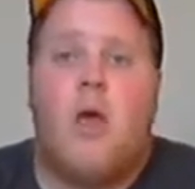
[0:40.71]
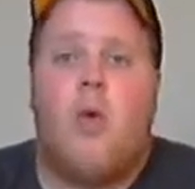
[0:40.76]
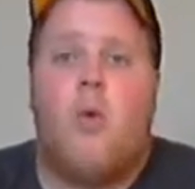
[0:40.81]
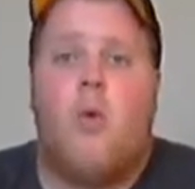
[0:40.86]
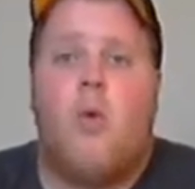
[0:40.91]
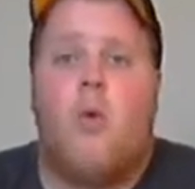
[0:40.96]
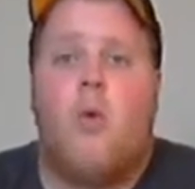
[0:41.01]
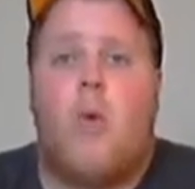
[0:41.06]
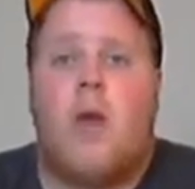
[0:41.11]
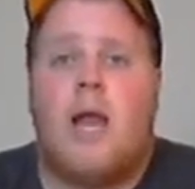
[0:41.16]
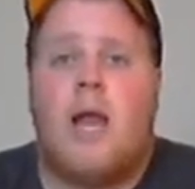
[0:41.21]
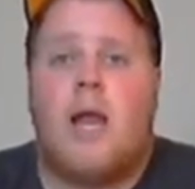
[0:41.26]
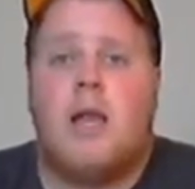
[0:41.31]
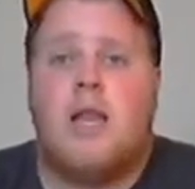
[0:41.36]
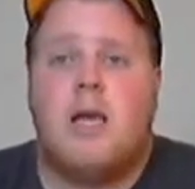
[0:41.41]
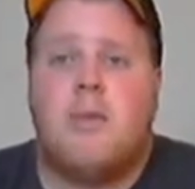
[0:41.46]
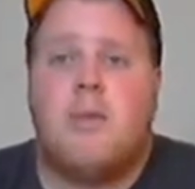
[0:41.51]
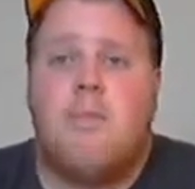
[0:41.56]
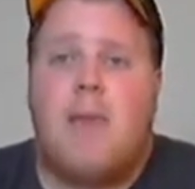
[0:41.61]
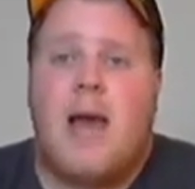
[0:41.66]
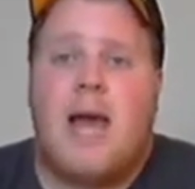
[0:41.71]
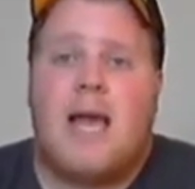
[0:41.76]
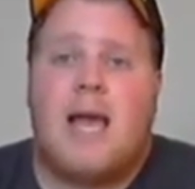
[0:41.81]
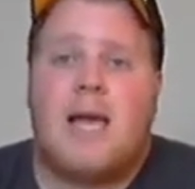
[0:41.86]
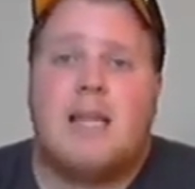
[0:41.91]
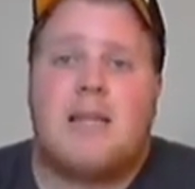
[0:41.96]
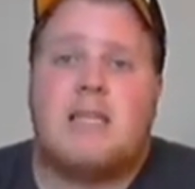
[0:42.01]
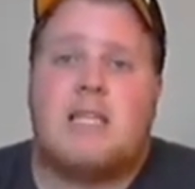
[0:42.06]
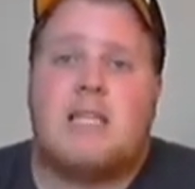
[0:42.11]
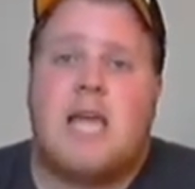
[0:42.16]
When I look back
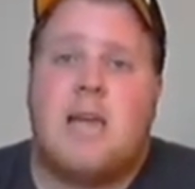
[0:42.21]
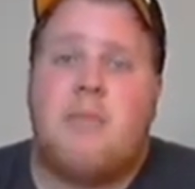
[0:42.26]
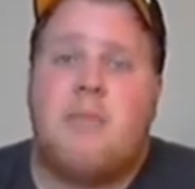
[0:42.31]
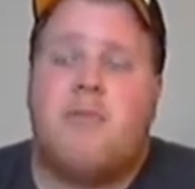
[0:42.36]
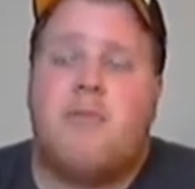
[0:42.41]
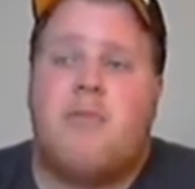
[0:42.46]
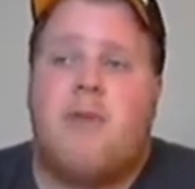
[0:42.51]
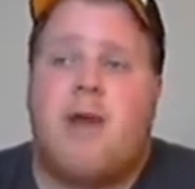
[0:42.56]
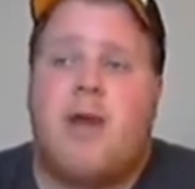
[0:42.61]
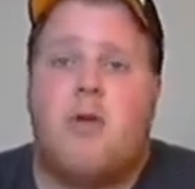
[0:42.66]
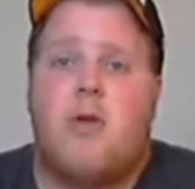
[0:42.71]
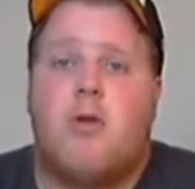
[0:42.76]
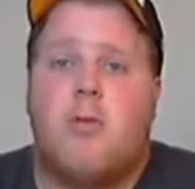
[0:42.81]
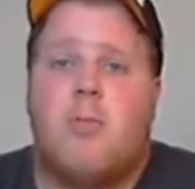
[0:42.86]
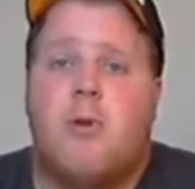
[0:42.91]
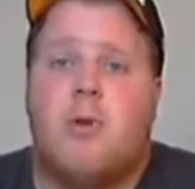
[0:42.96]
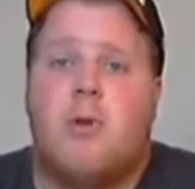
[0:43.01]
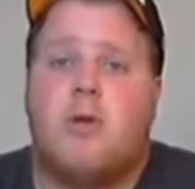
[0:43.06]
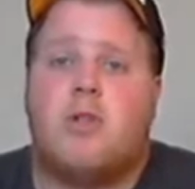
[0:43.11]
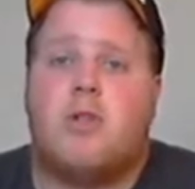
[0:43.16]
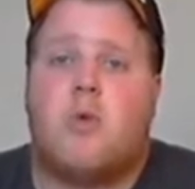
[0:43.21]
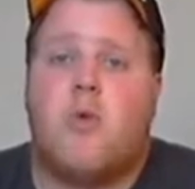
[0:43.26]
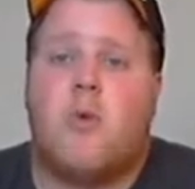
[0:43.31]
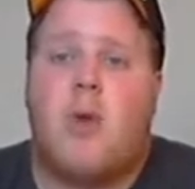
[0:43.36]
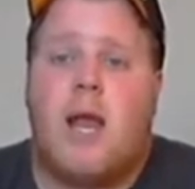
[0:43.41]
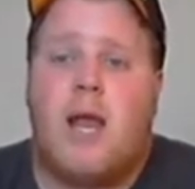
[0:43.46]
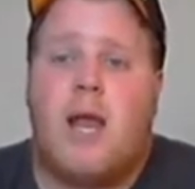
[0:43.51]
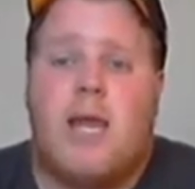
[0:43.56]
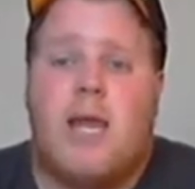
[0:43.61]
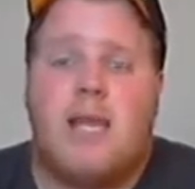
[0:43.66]
at the type of fighter Roberto
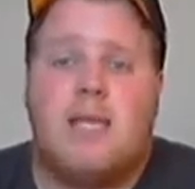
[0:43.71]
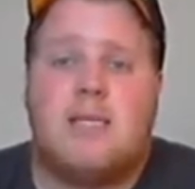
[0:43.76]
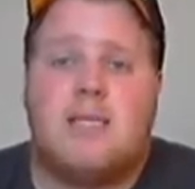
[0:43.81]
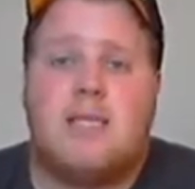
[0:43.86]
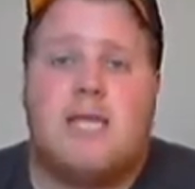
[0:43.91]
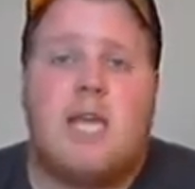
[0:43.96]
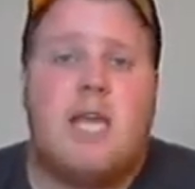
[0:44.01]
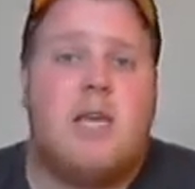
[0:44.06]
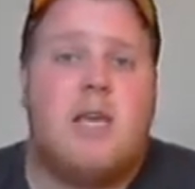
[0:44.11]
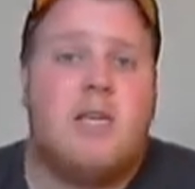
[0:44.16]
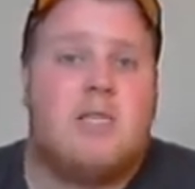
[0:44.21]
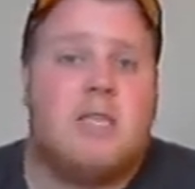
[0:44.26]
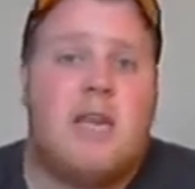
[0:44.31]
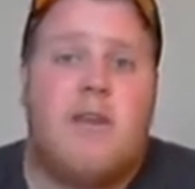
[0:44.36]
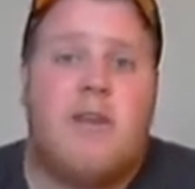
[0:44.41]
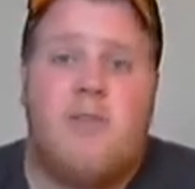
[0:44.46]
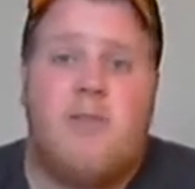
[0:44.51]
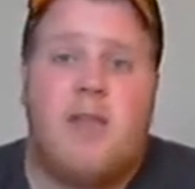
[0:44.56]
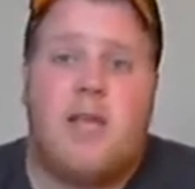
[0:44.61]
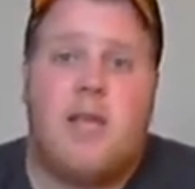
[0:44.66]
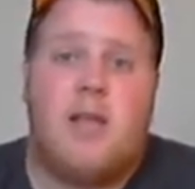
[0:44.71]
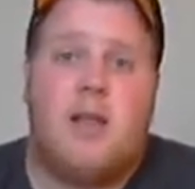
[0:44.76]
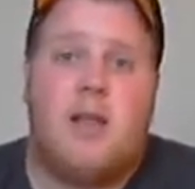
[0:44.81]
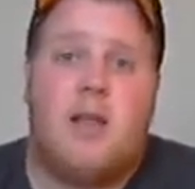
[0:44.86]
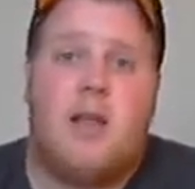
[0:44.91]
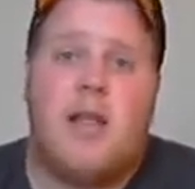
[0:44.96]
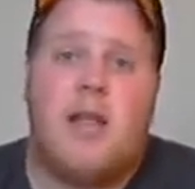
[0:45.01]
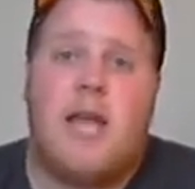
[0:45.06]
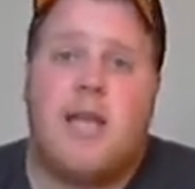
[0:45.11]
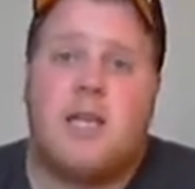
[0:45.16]
Duran is, he is definitely
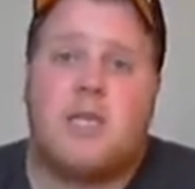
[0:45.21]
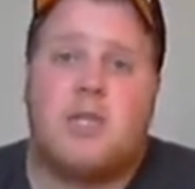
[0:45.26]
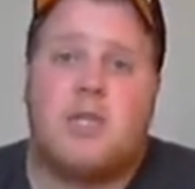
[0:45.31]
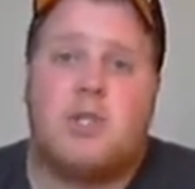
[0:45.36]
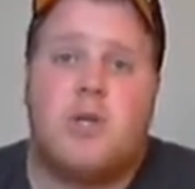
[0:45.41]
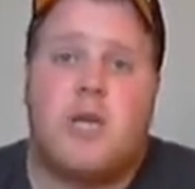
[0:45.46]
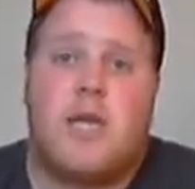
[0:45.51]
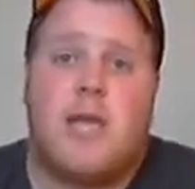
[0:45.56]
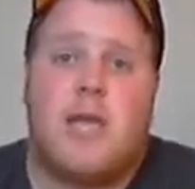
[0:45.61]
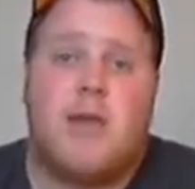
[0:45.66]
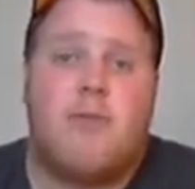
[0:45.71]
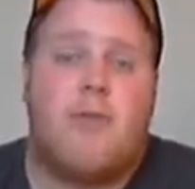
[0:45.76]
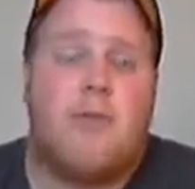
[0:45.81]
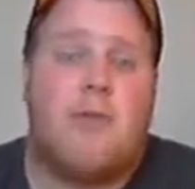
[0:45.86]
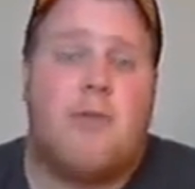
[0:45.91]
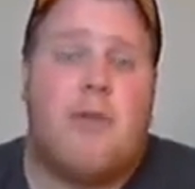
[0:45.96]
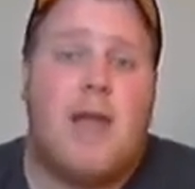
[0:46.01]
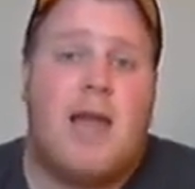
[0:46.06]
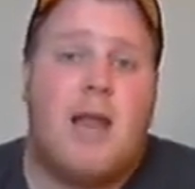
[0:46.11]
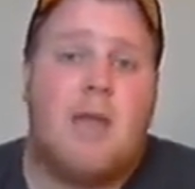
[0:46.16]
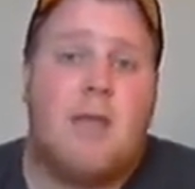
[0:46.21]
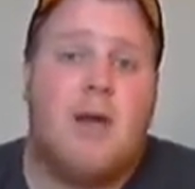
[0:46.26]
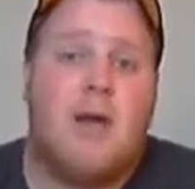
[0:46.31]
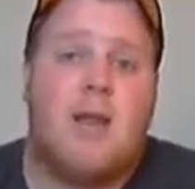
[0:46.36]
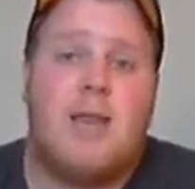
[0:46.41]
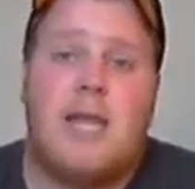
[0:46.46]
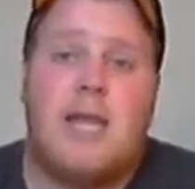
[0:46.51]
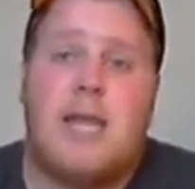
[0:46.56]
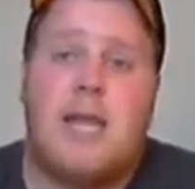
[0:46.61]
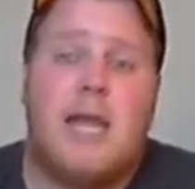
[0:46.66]
like a street kid from Panama
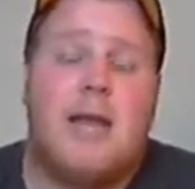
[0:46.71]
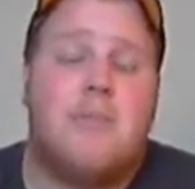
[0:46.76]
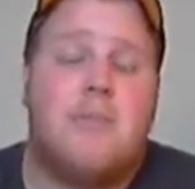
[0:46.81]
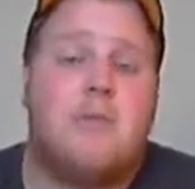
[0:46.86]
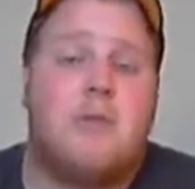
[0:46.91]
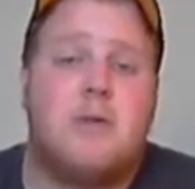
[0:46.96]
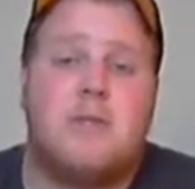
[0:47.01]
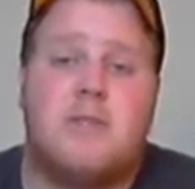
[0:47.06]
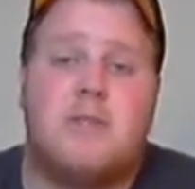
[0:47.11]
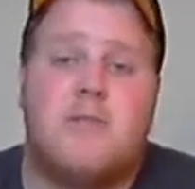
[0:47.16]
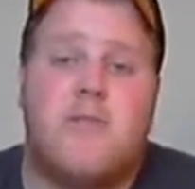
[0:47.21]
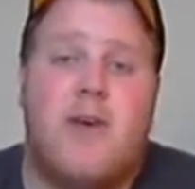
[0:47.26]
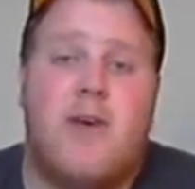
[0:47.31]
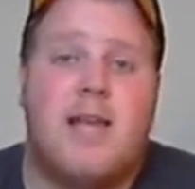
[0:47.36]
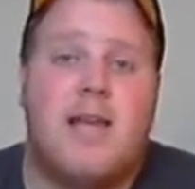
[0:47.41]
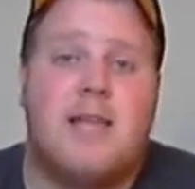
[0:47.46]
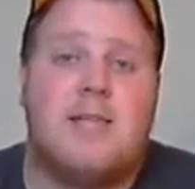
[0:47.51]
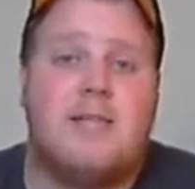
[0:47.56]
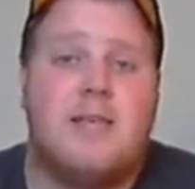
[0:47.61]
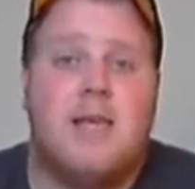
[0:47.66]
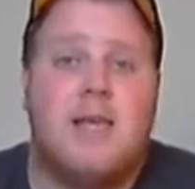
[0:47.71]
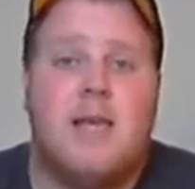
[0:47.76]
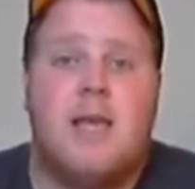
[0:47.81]
leading up to his fights.